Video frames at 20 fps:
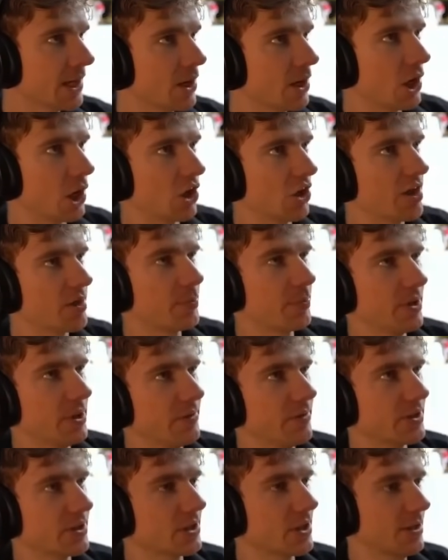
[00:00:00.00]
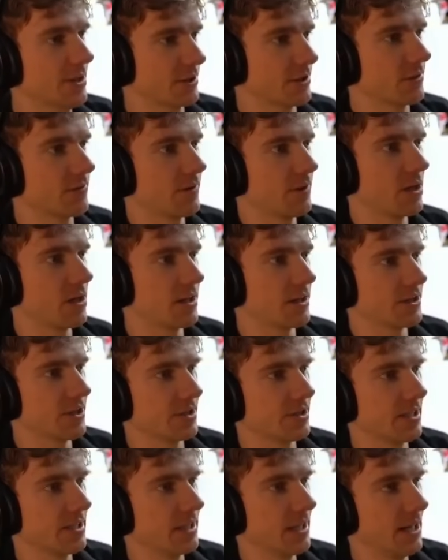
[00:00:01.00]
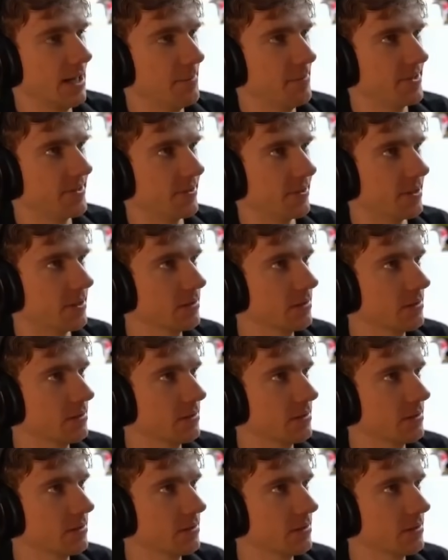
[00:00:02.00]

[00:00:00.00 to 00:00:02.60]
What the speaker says: All the previous cars so far just hit a limiter.